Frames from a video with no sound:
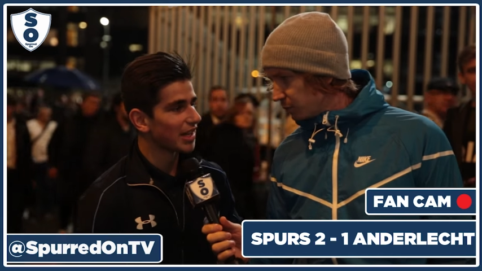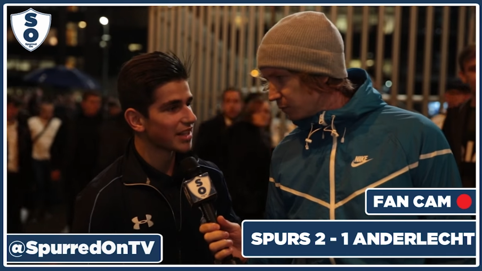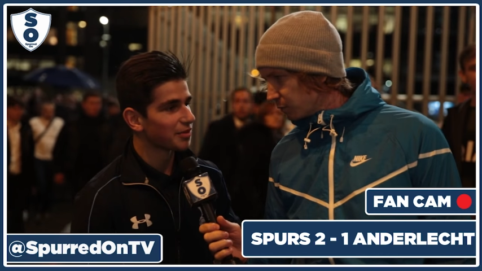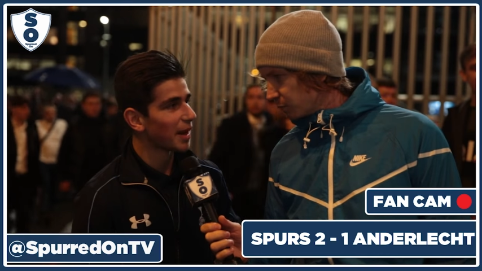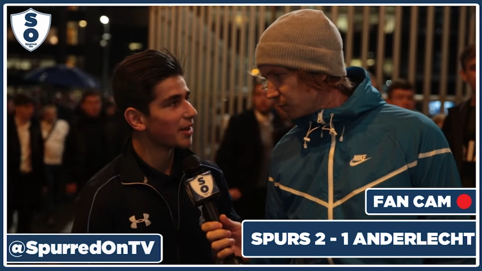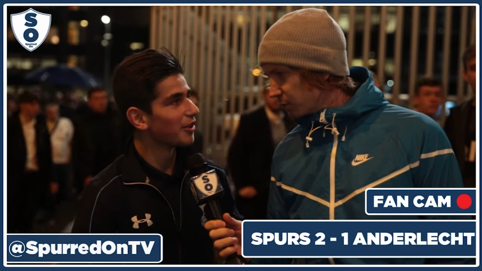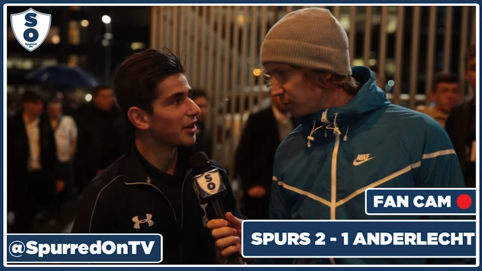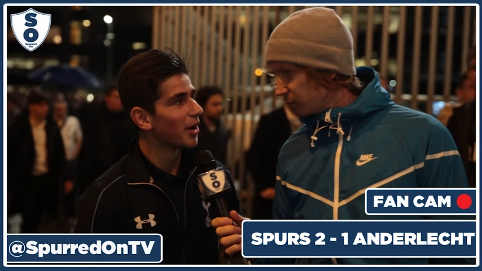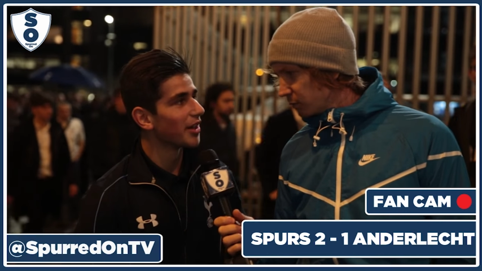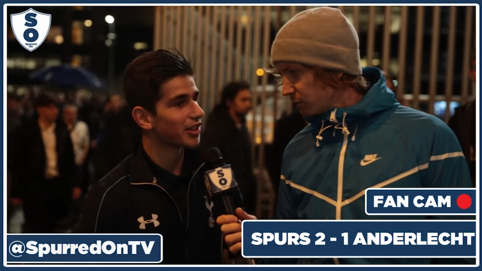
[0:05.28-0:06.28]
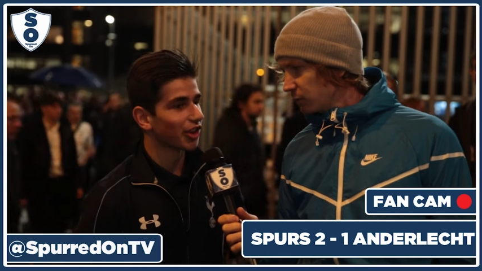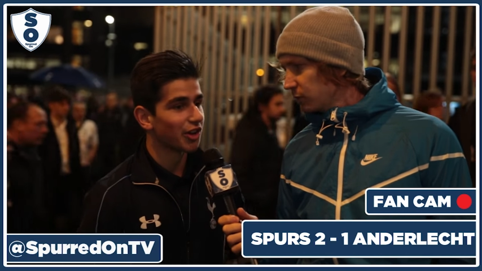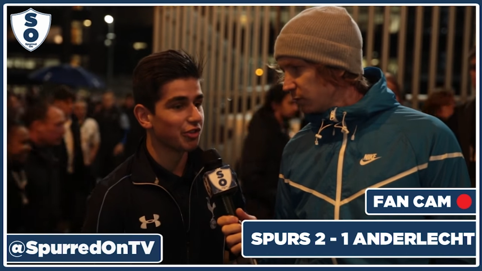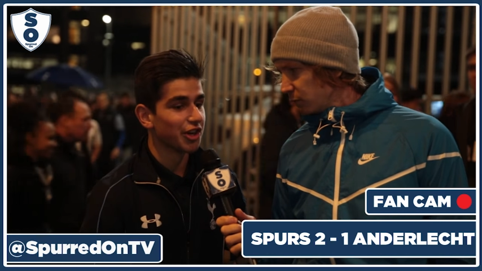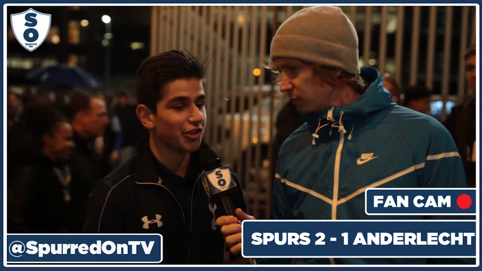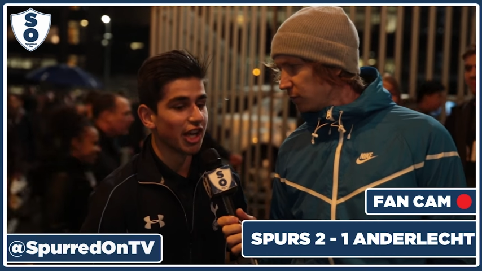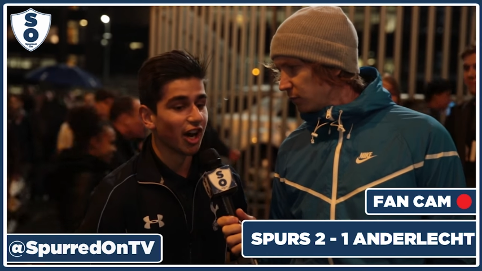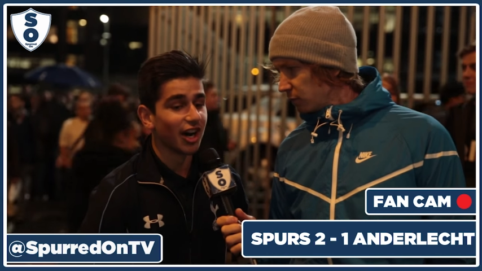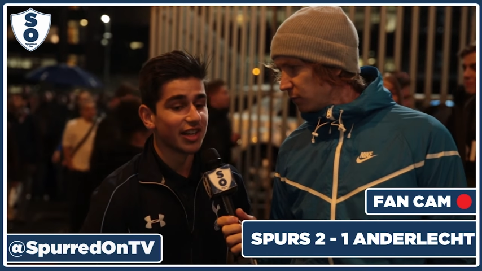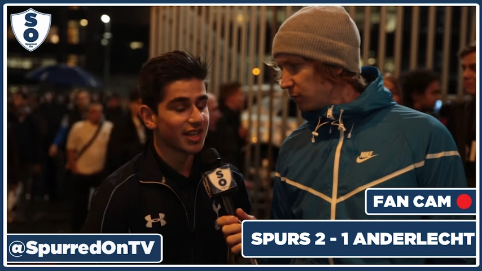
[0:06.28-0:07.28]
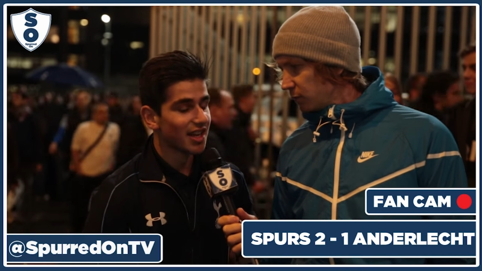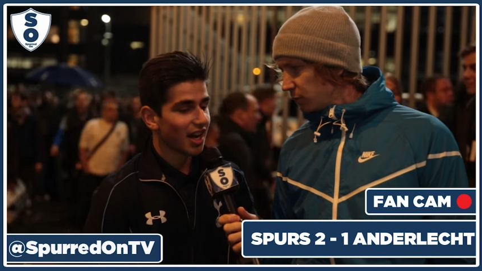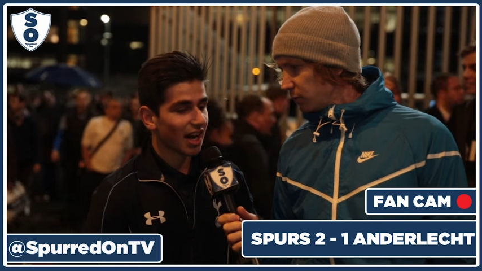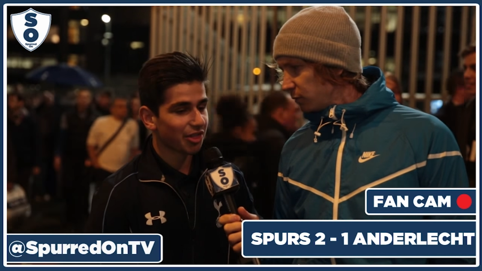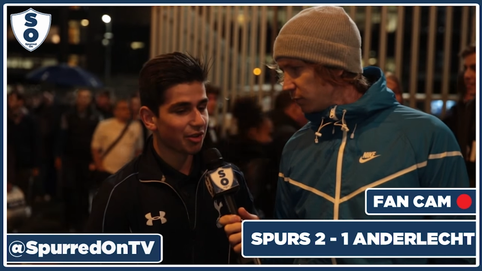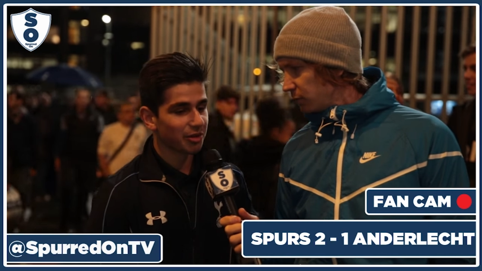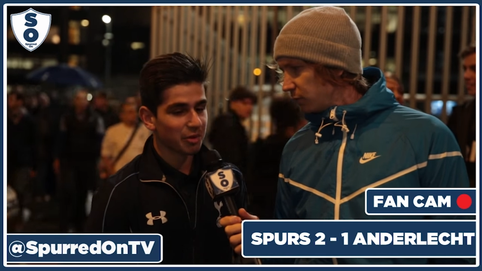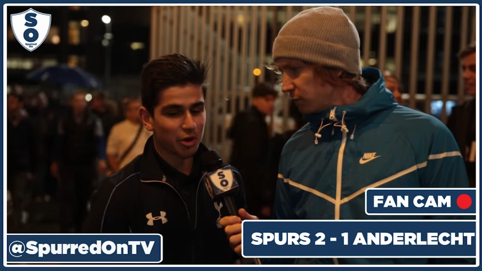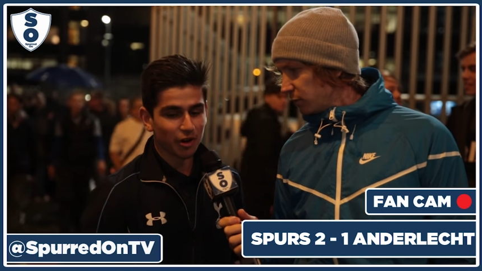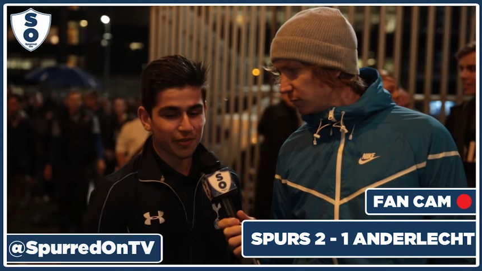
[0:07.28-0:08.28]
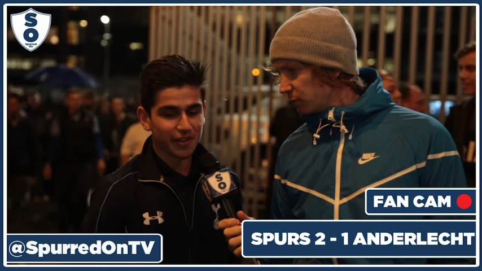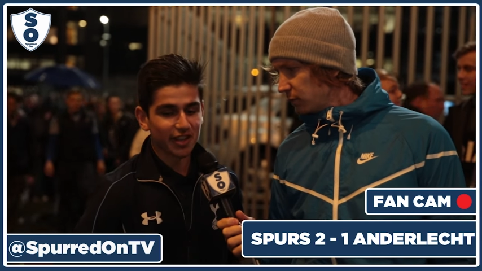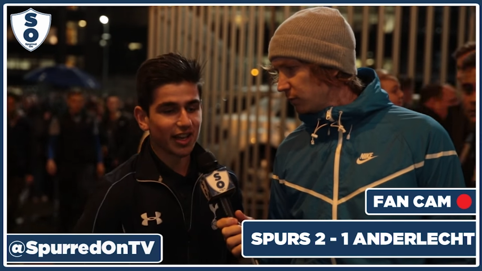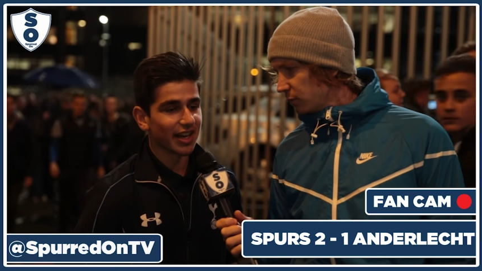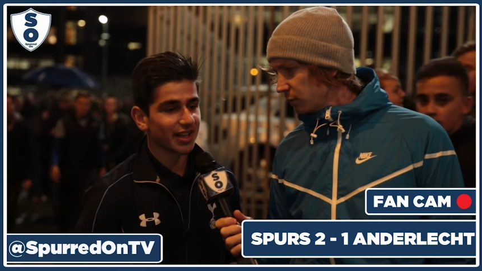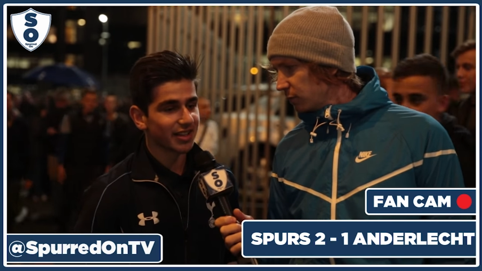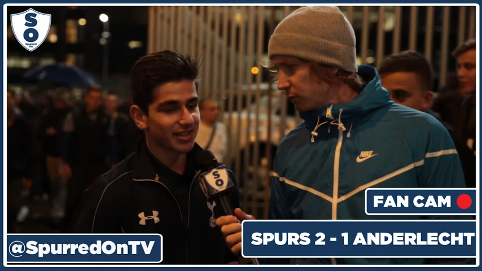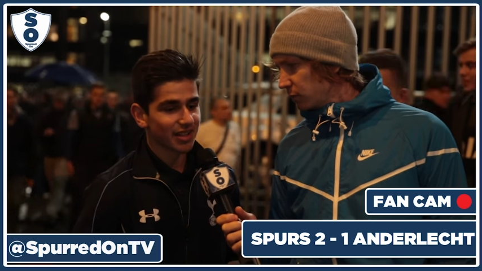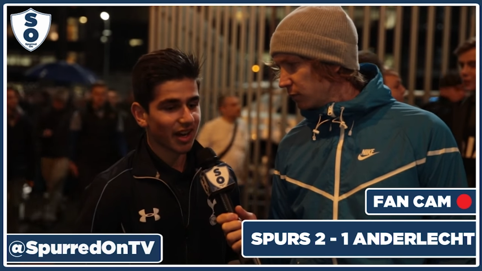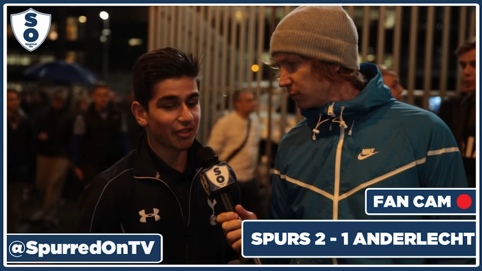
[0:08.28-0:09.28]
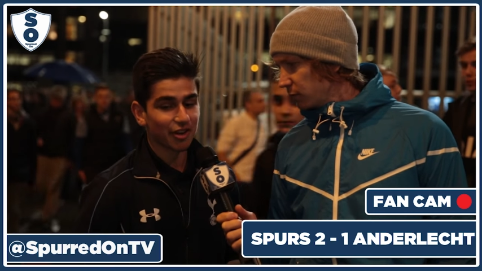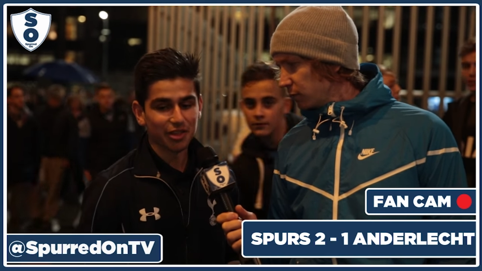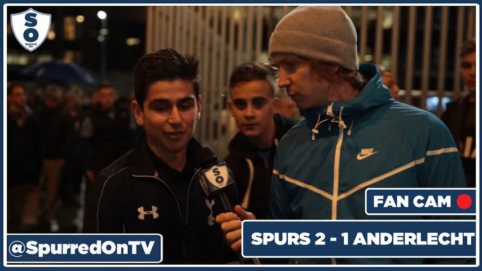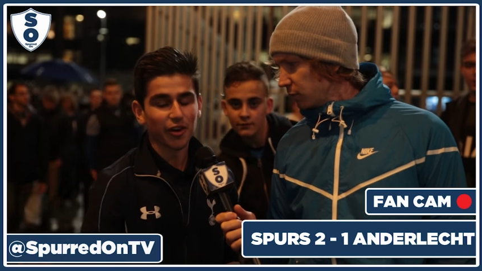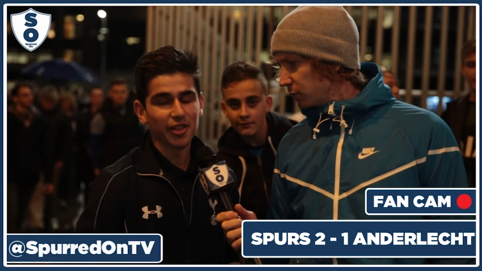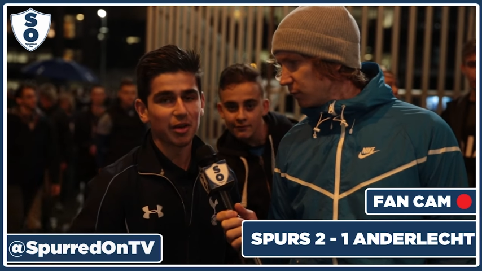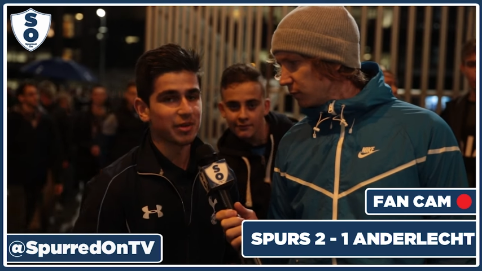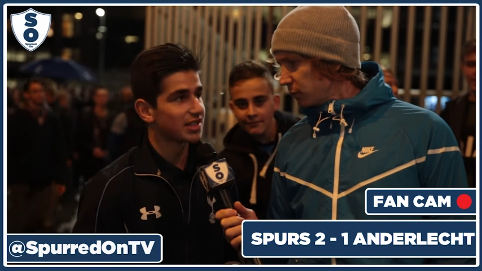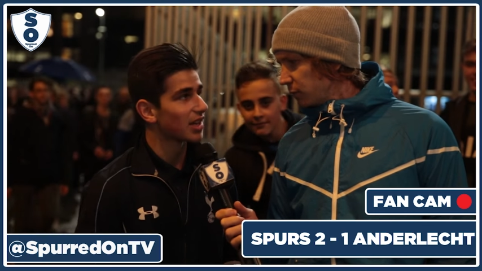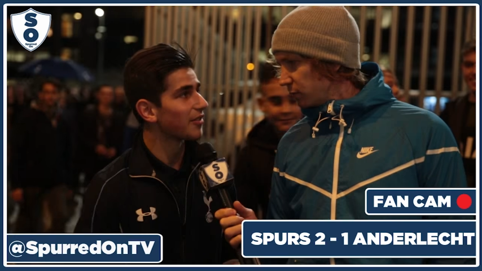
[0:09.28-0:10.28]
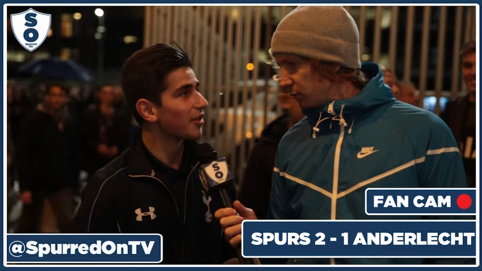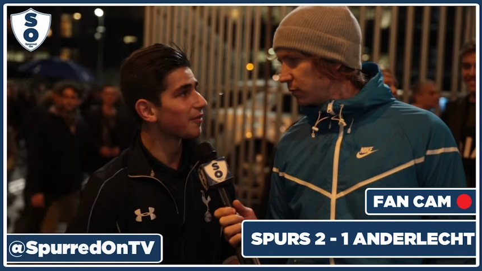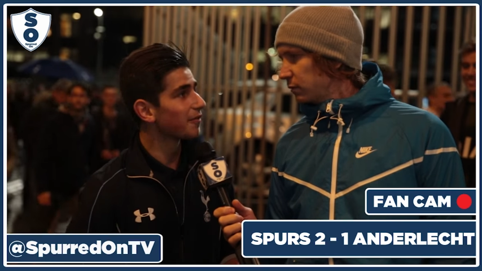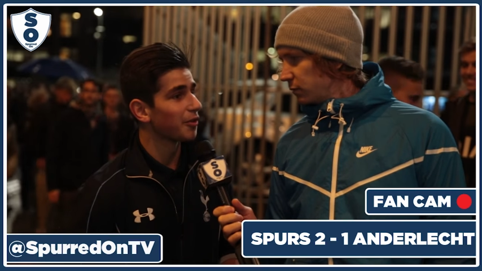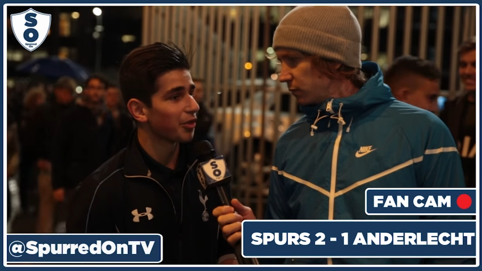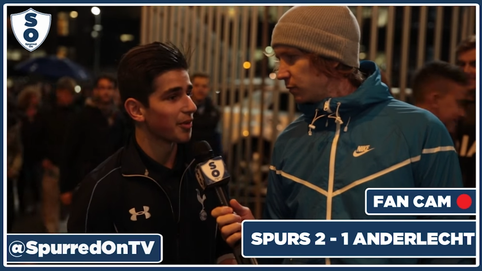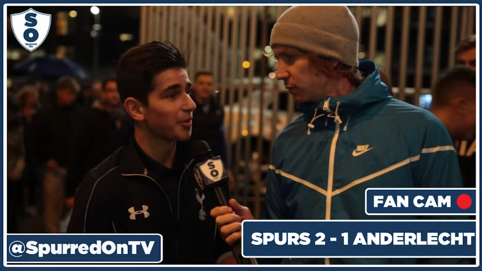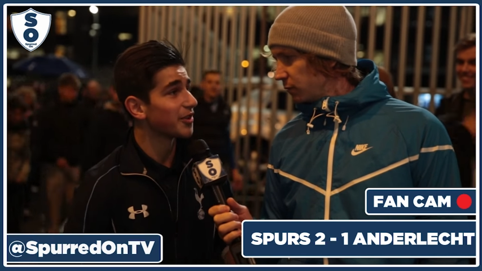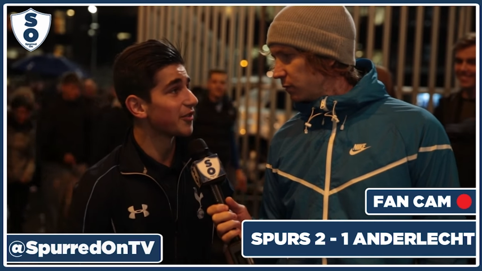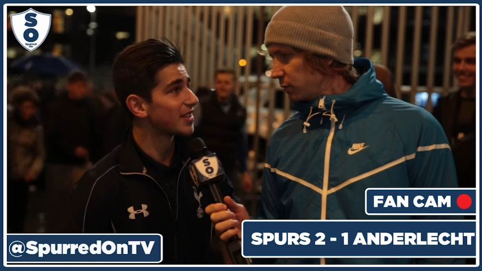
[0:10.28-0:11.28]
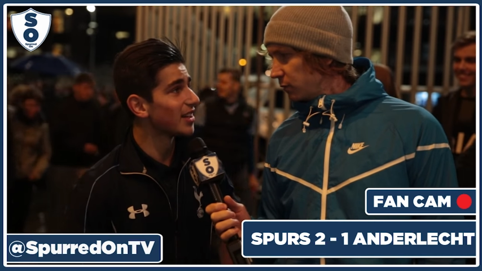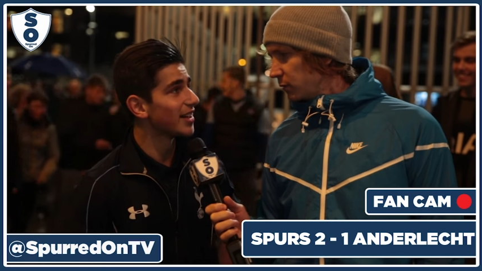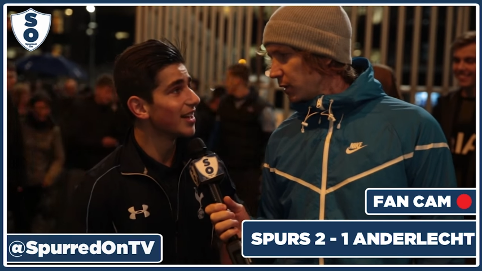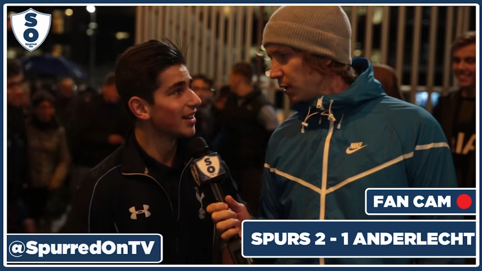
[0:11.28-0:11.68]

Speaker 1: the lads played really well. They tried really, really hard. I thought we were confident, and I really thought that we deserved the full 3 points for tonight,